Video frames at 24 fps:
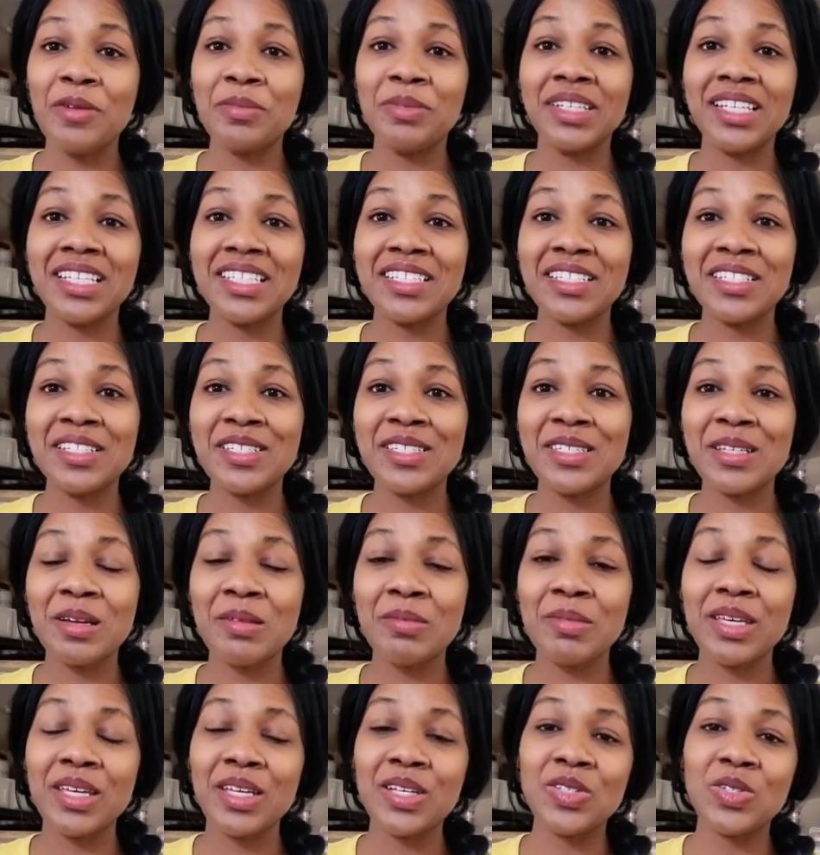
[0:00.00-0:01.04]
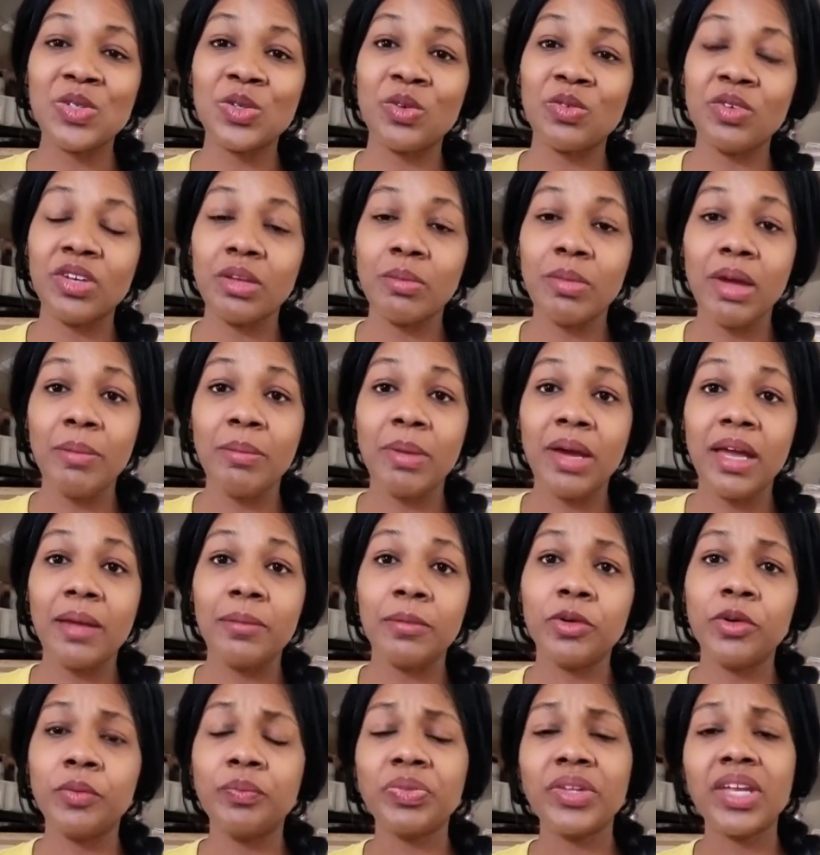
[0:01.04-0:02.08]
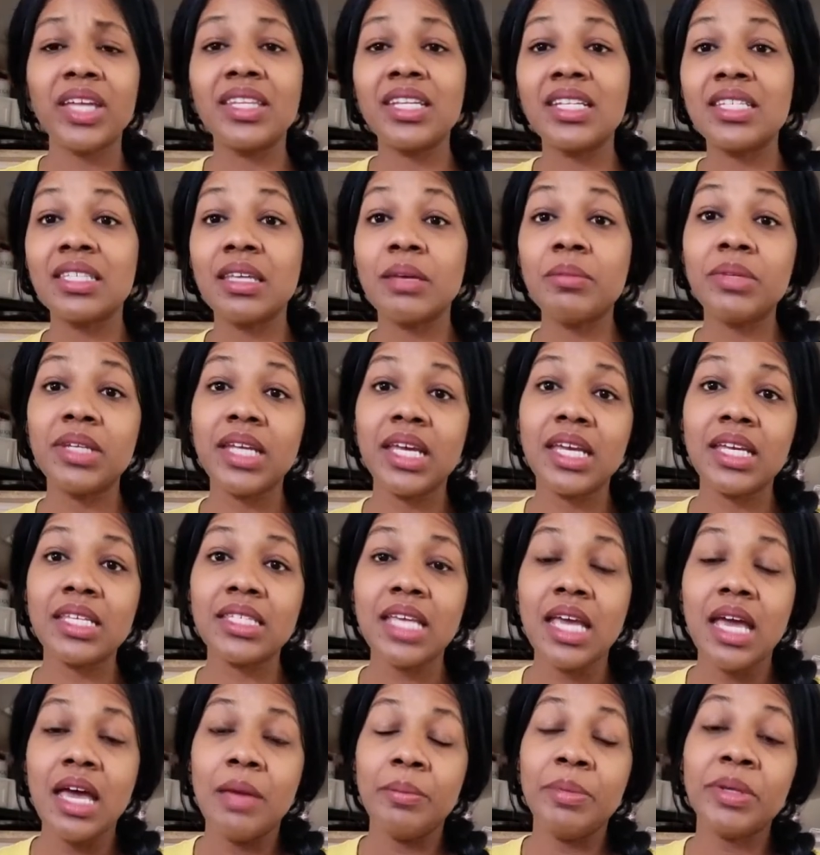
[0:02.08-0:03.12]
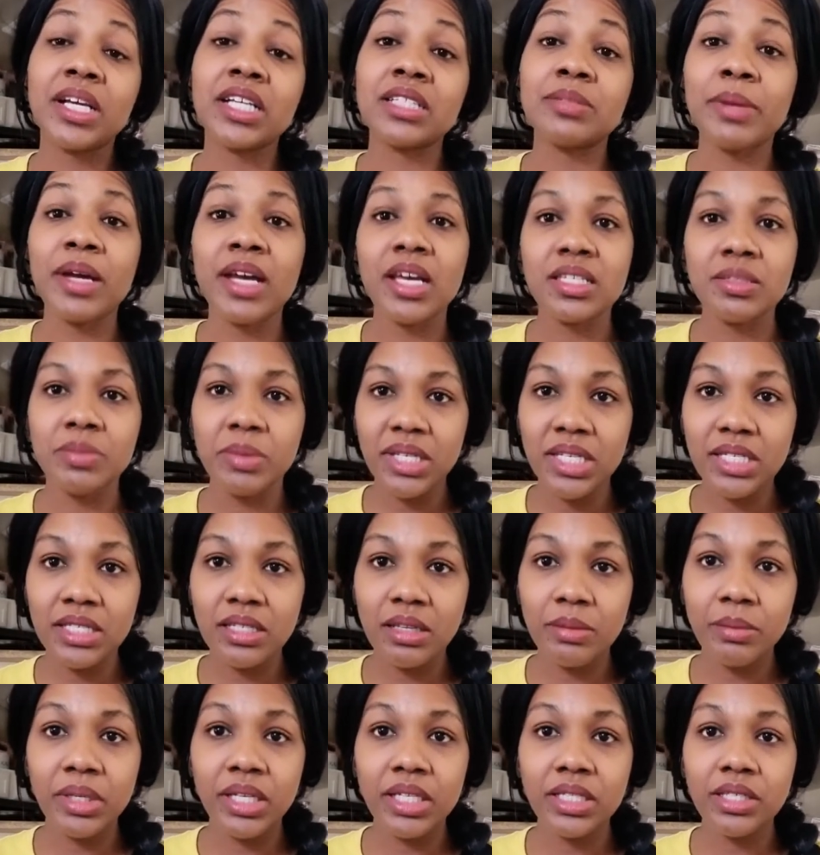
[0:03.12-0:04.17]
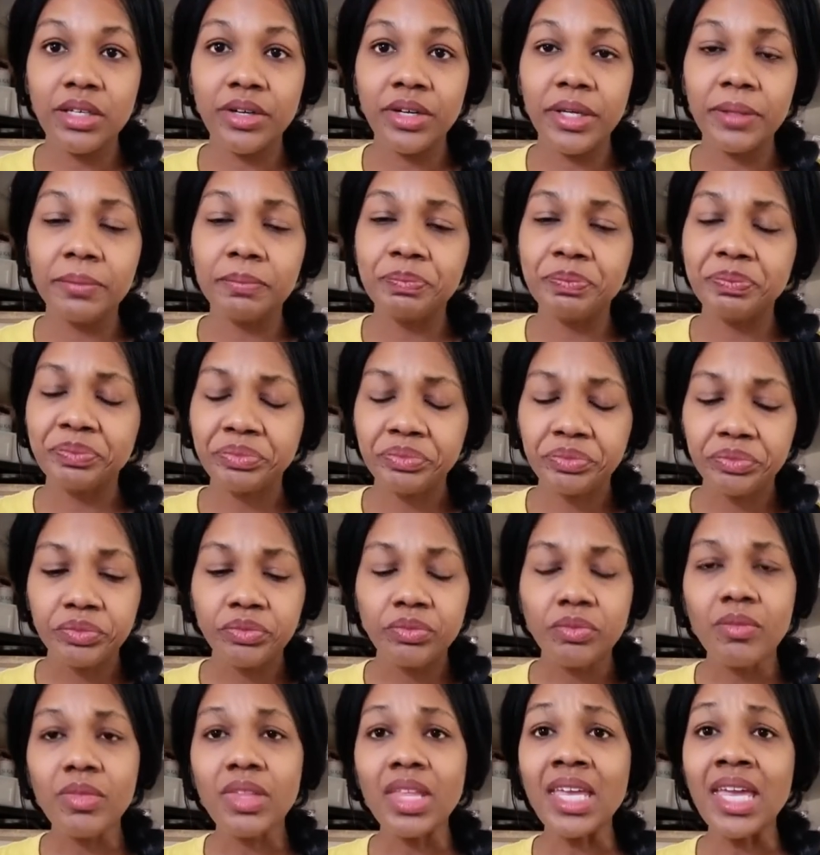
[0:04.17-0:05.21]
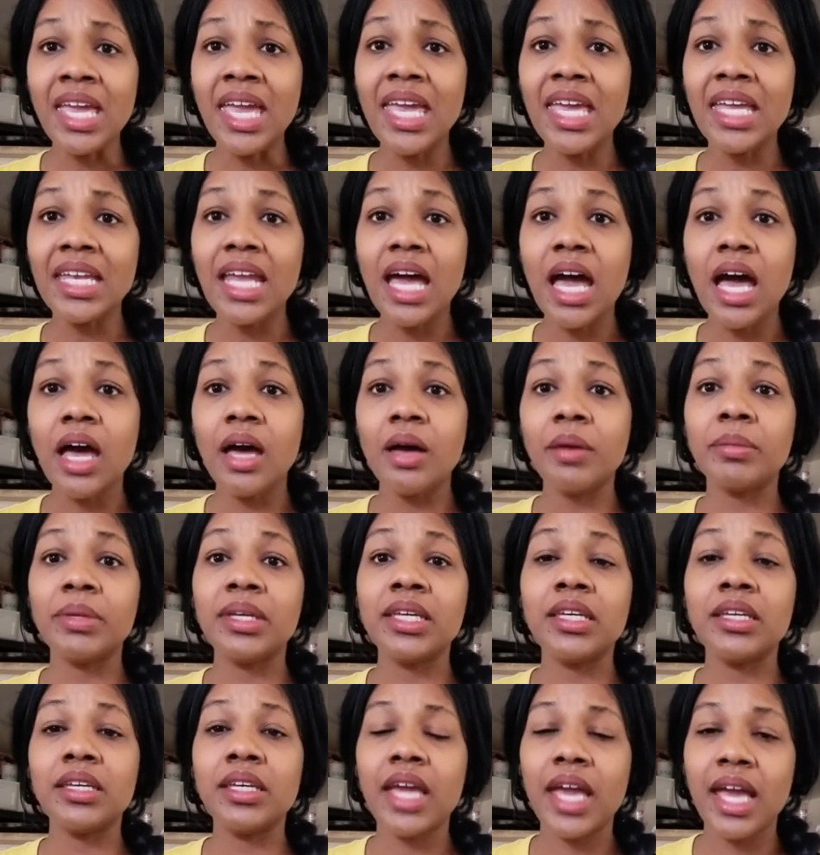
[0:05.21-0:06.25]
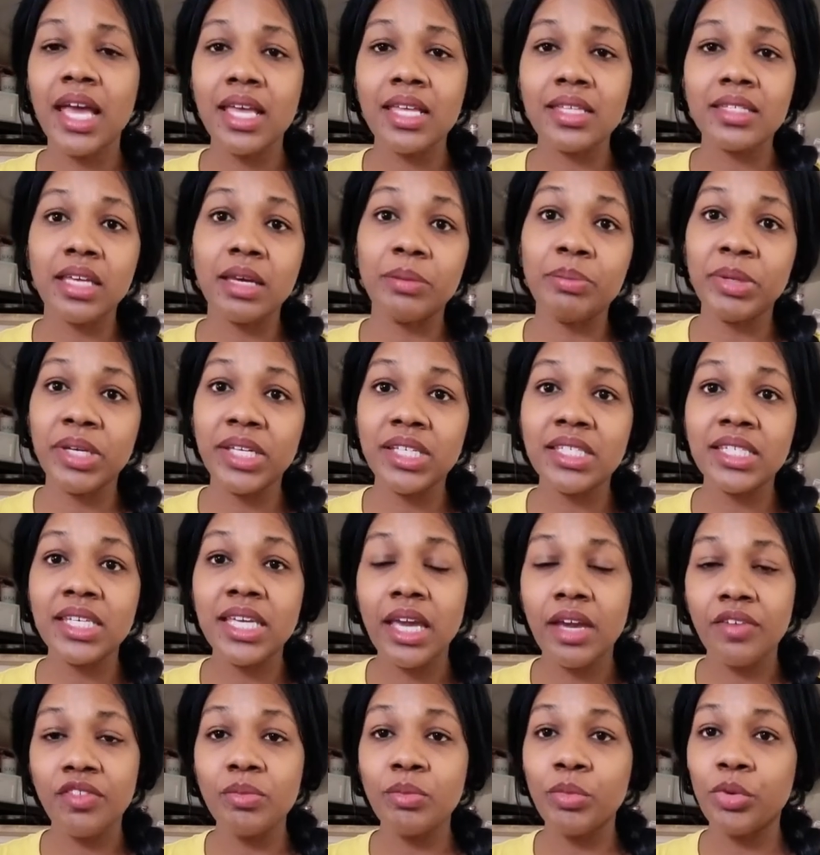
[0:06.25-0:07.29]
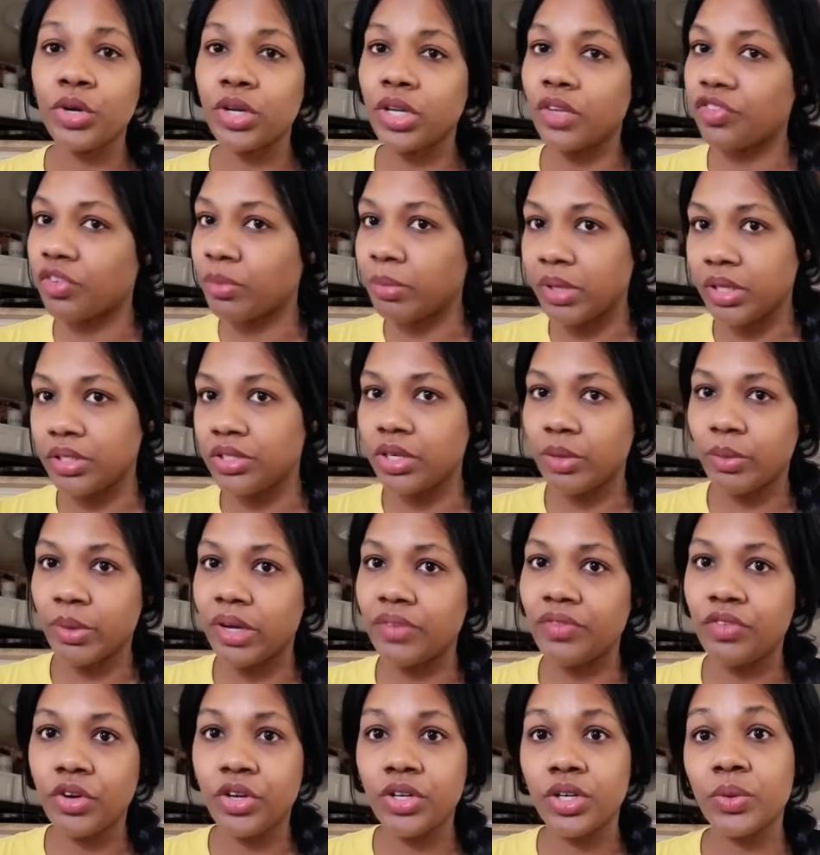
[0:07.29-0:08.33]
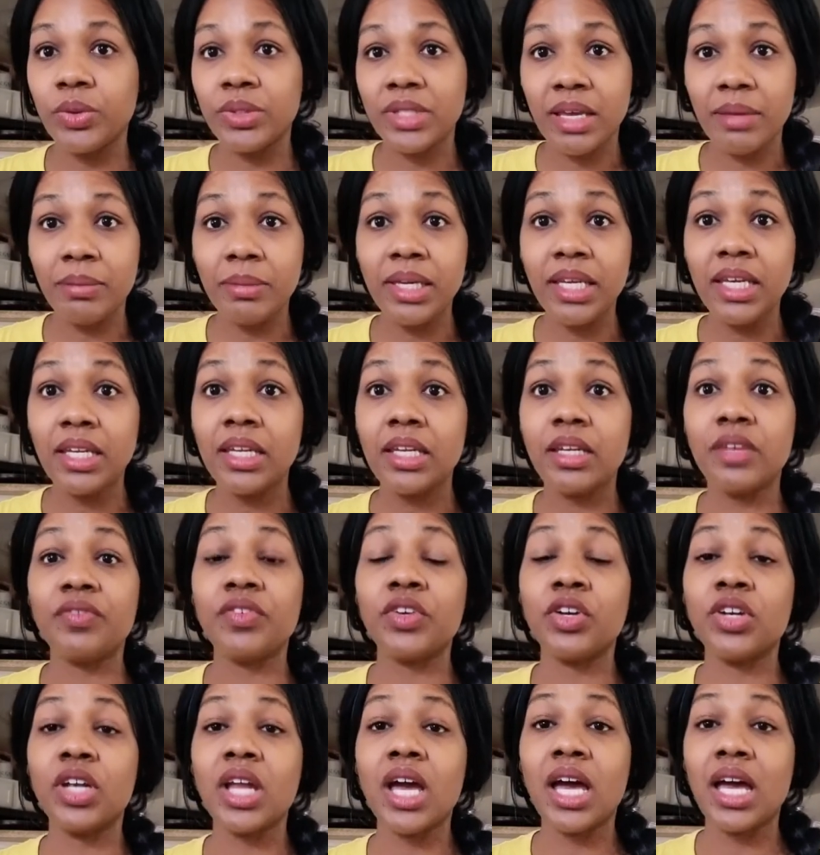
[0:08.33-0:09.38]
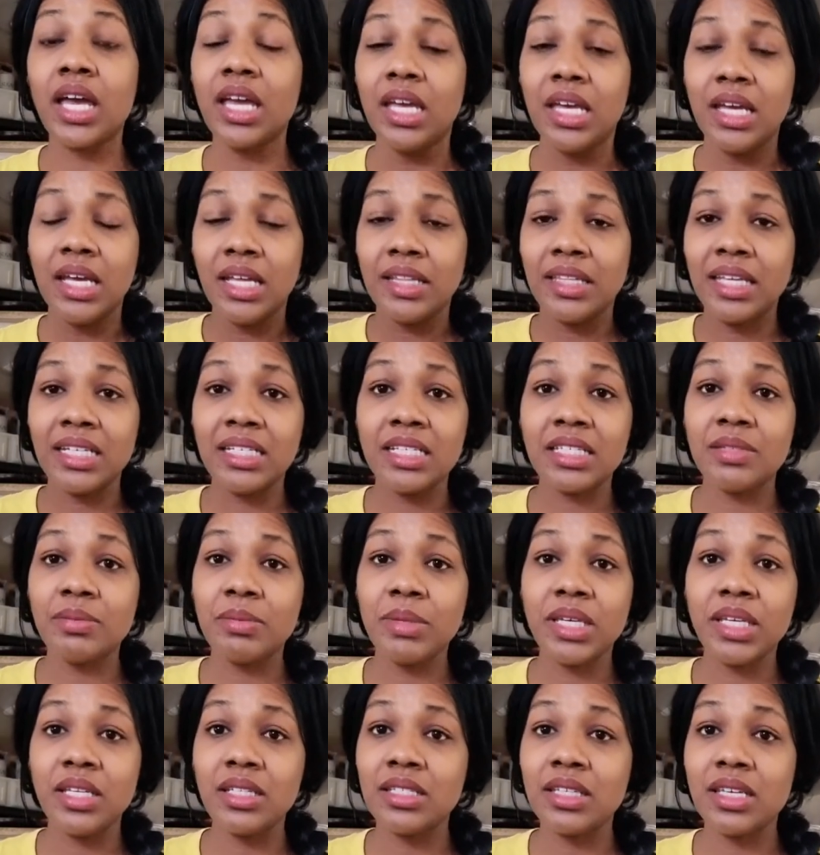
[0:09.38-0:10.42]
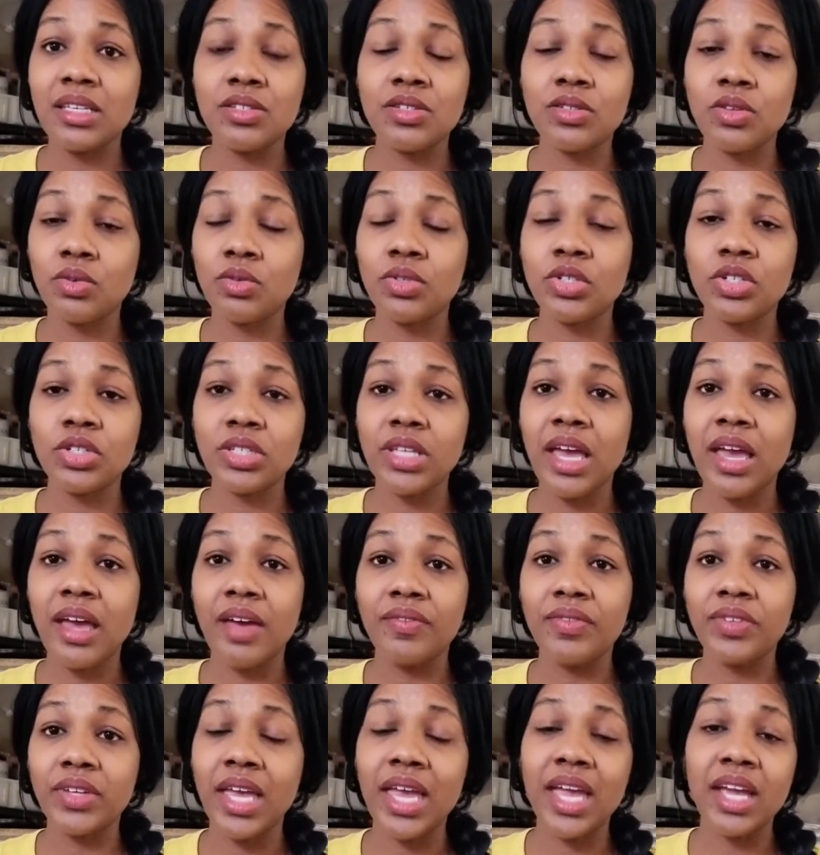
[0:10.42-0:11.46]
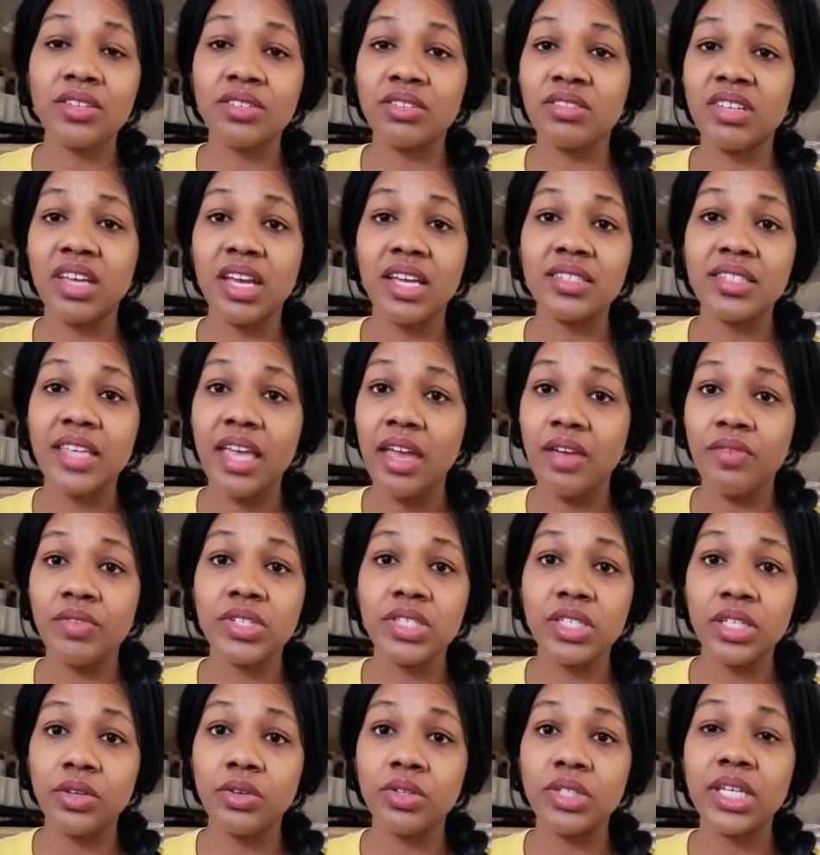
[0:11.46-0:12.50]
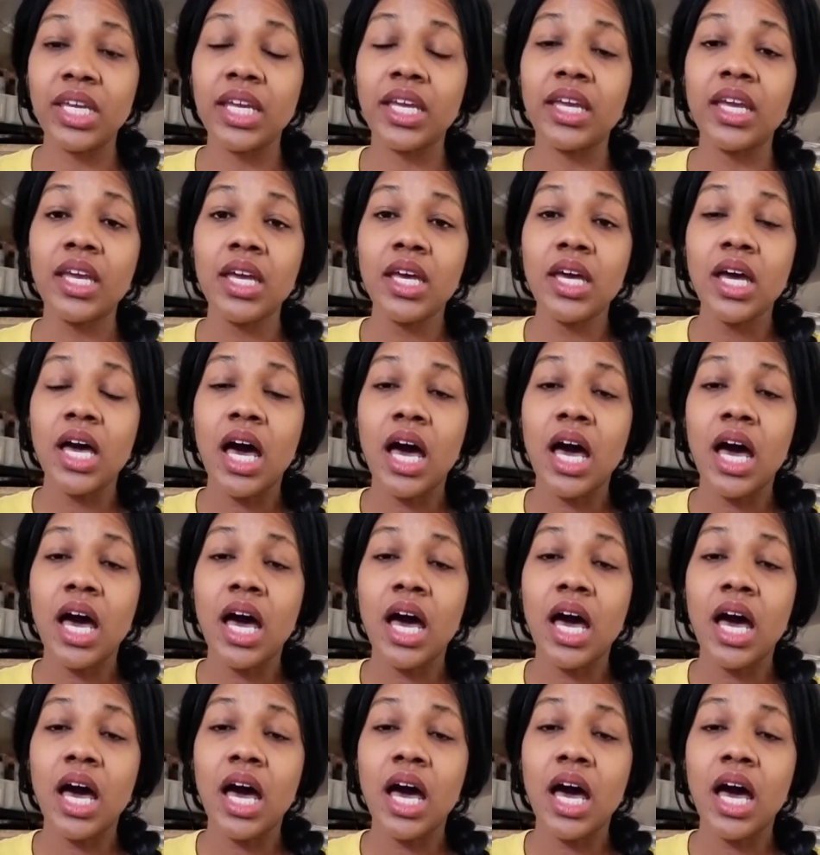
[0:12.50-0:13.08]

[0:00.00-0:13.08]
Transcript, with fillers: I'll be listening to sermons or reading my Bible, and then some days because my husband is in the military and um, he has a PT every morning. If you're military wife, you already know what that means. And if you're not, that just means uh, soldiers have to exercise every single day.